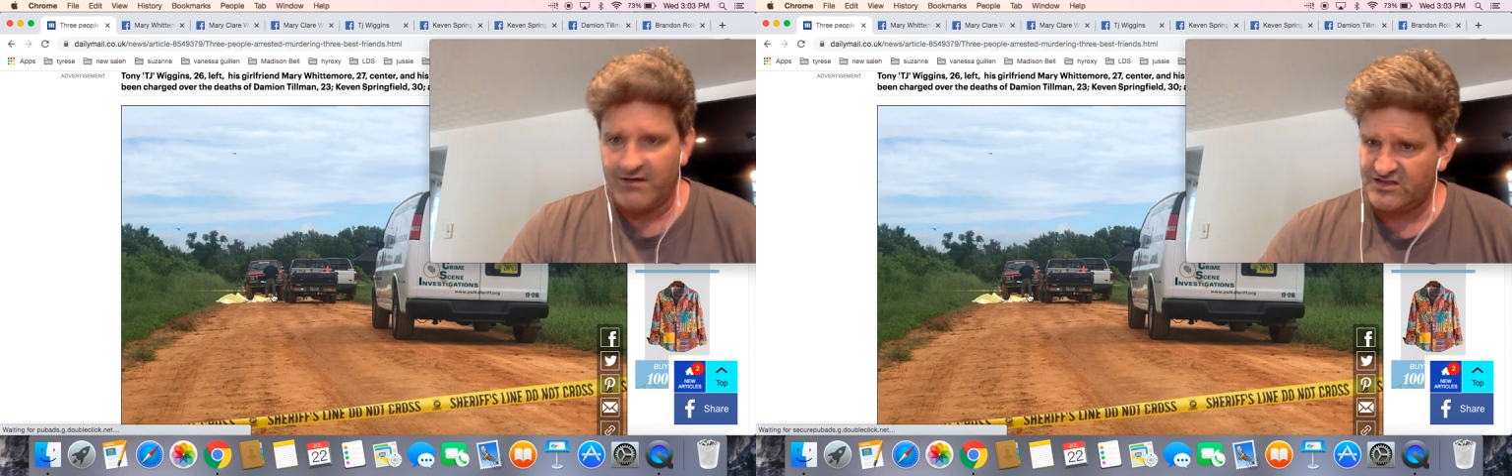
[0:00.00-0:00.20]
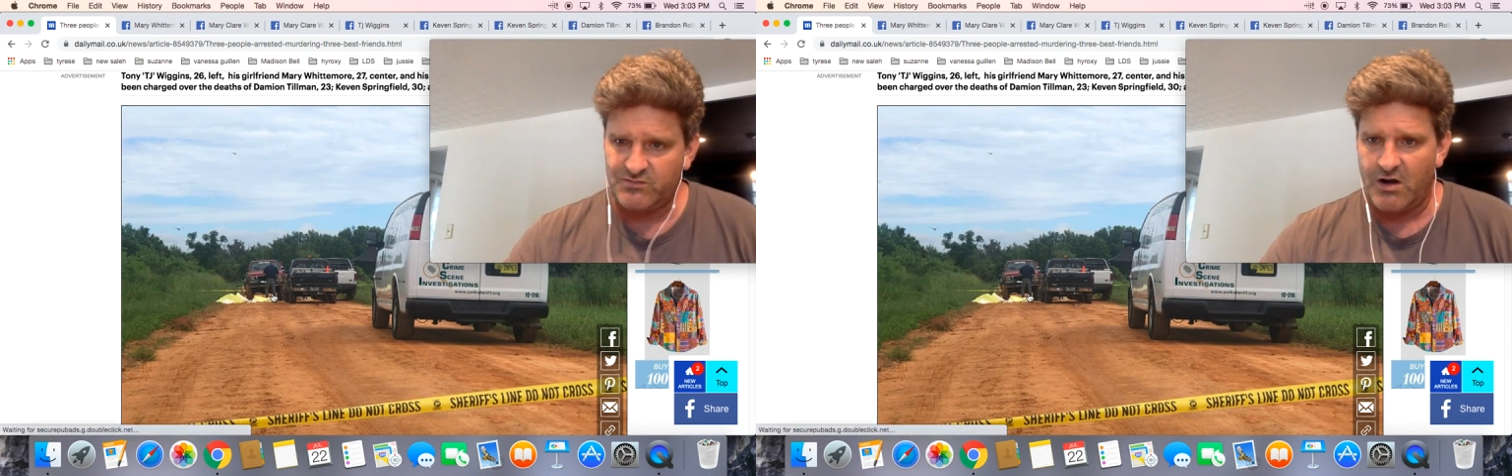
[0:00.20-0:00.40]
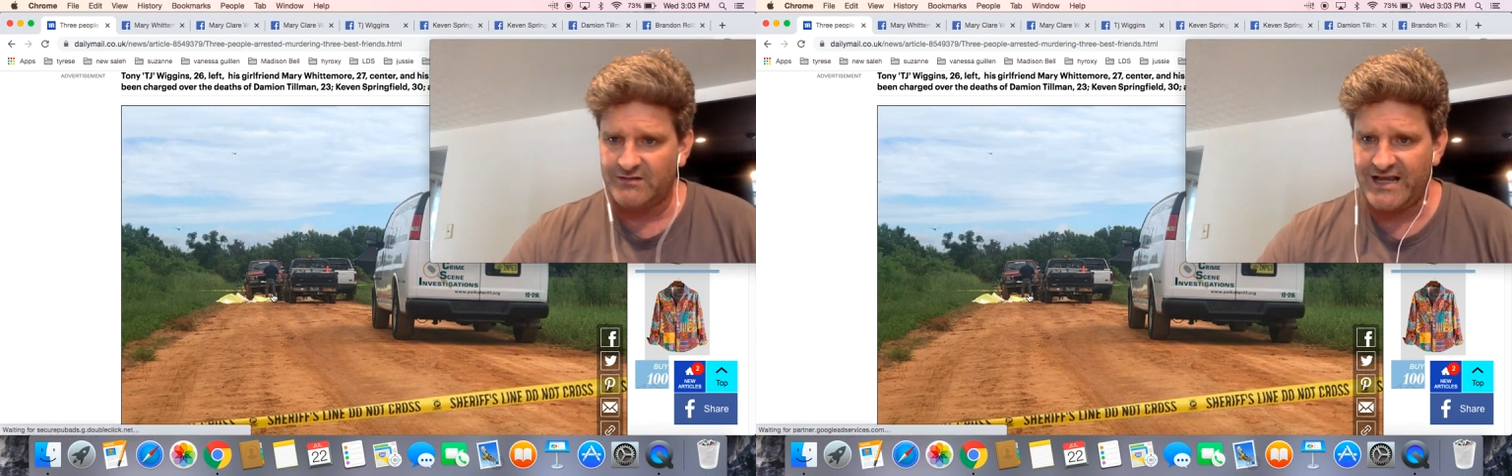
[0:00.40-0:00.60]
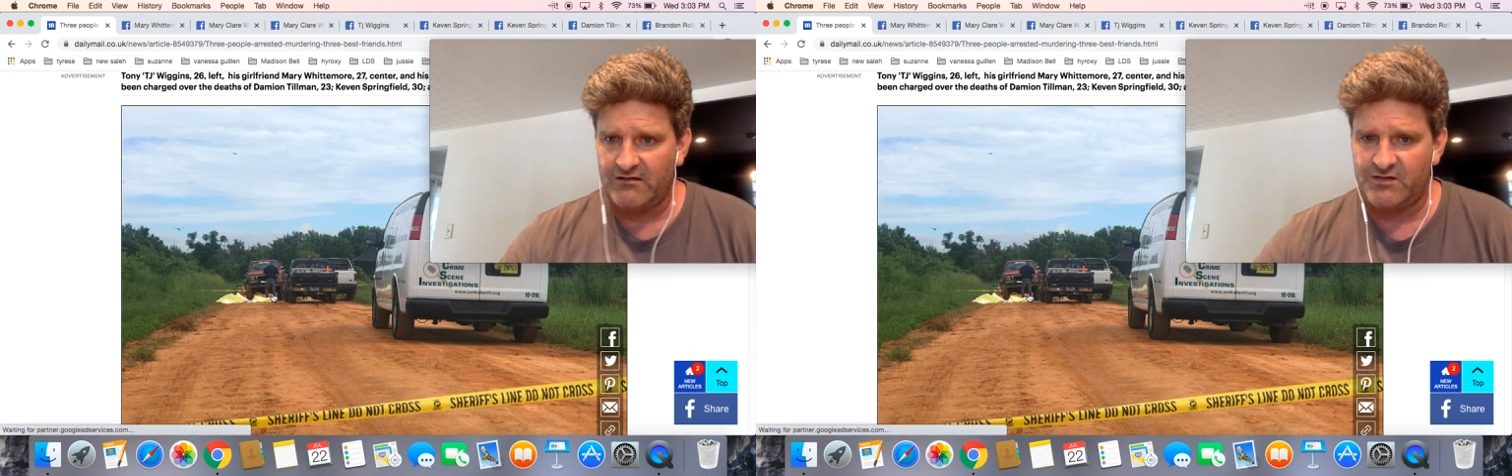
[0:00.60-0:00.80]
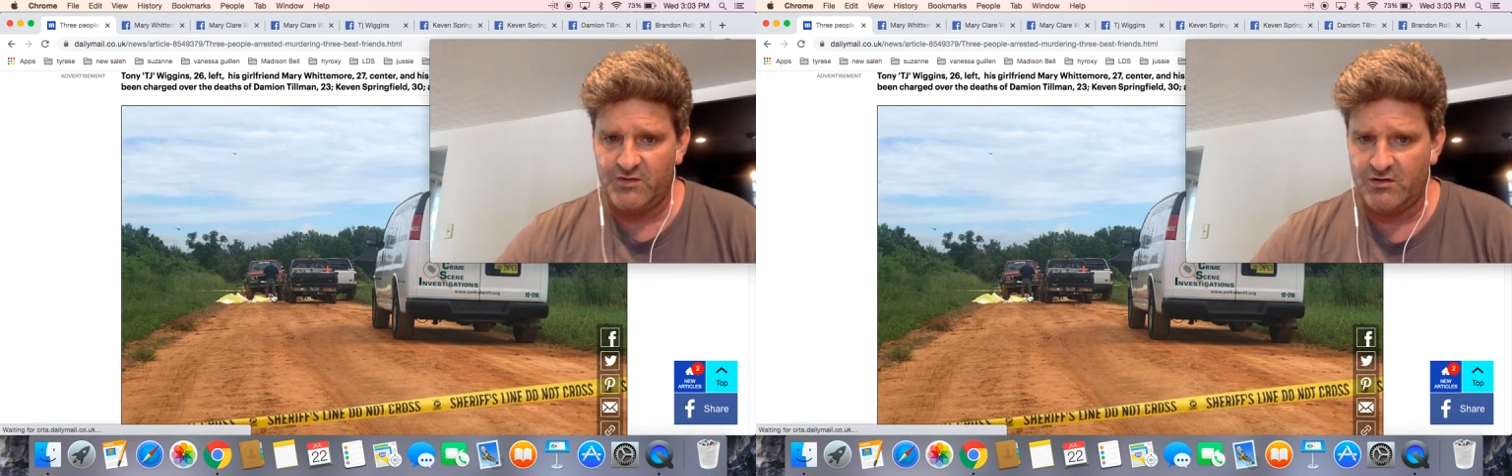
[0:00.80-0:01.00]
It's a small
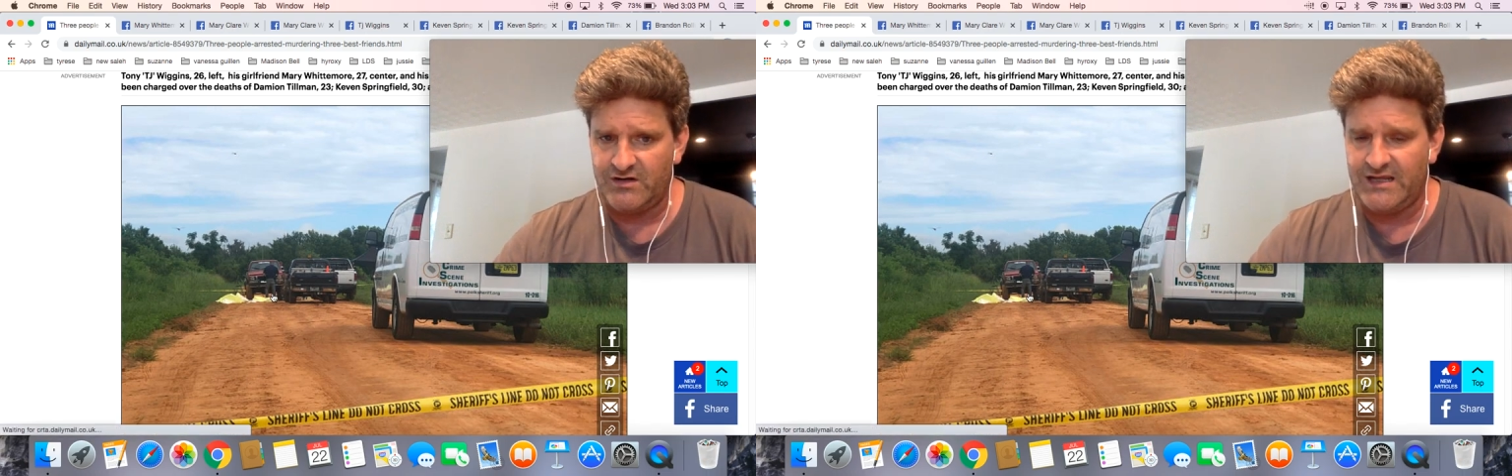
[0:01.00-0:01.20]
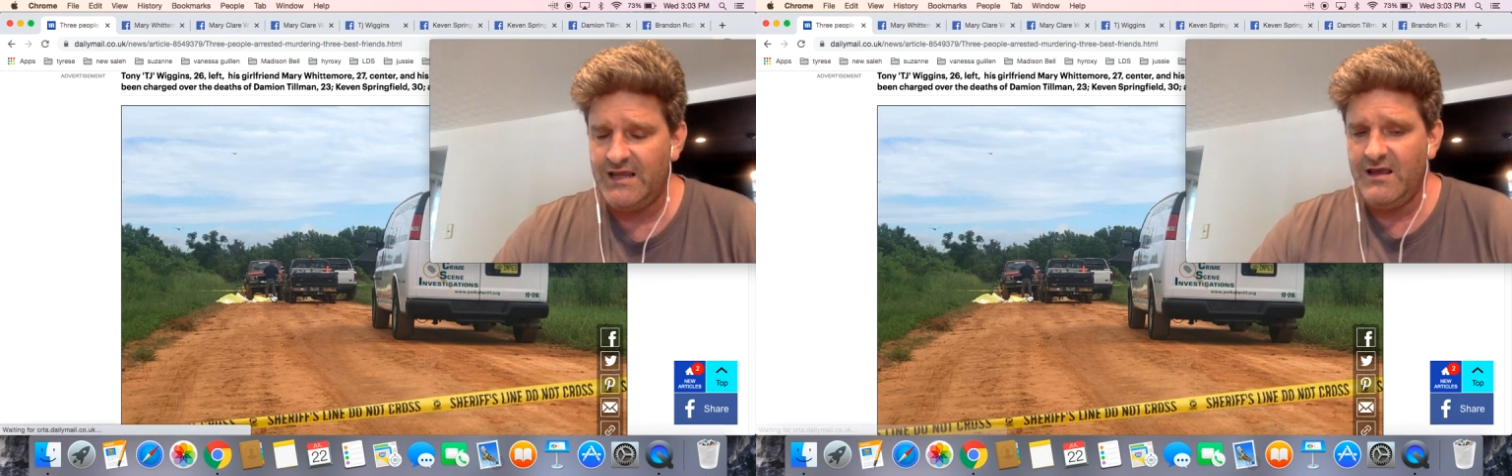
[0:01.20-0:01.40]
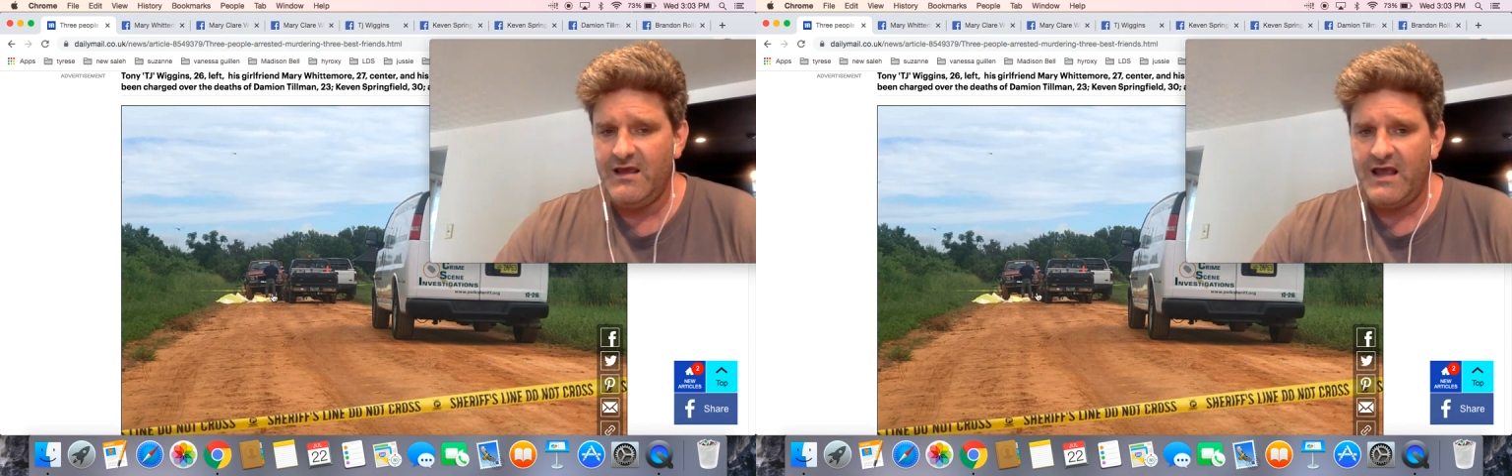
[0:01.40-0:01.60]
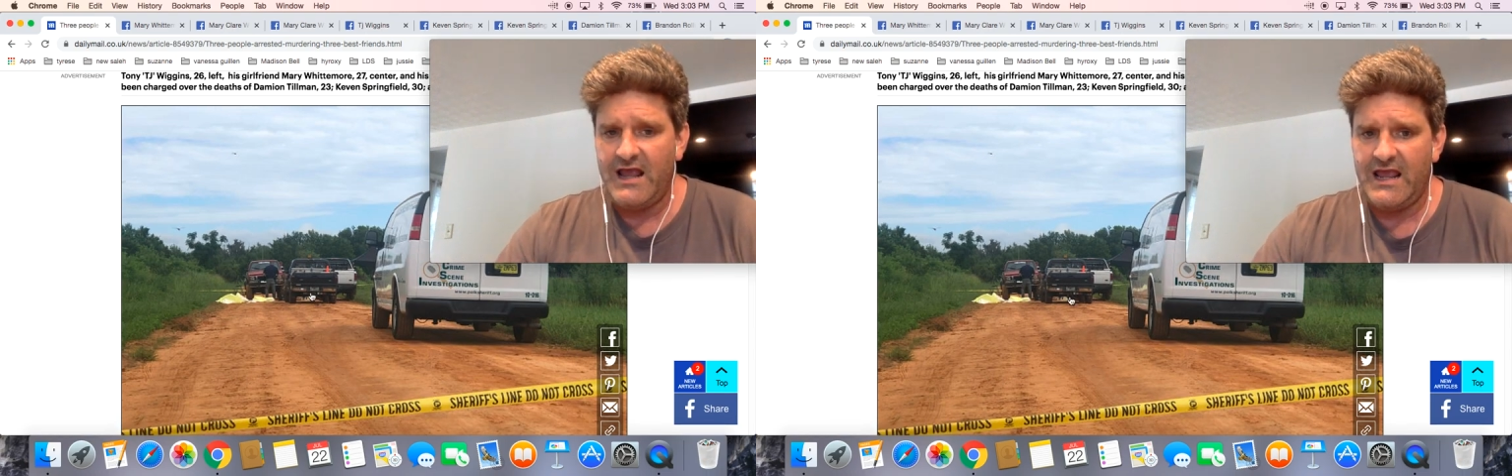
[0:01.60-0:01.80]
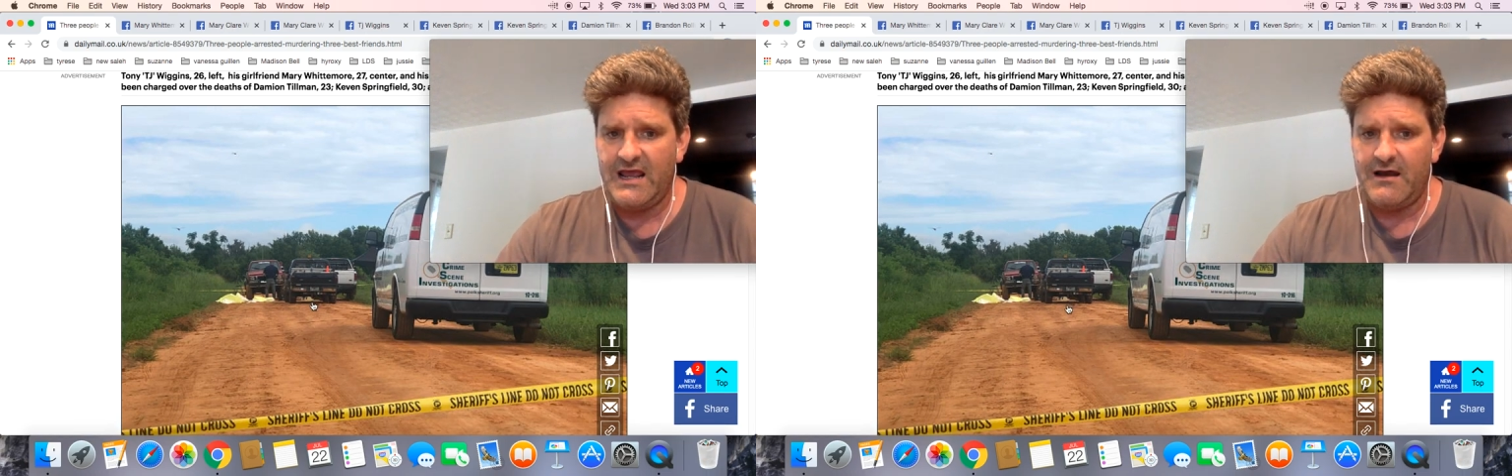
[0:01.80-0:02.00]
town community,
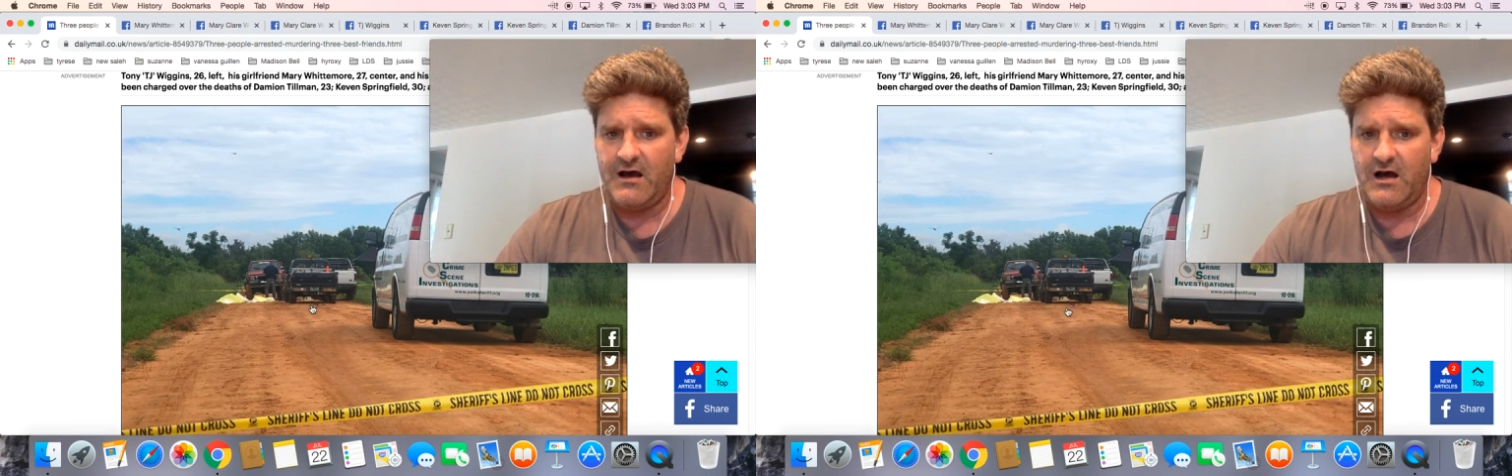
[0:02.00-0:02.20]
and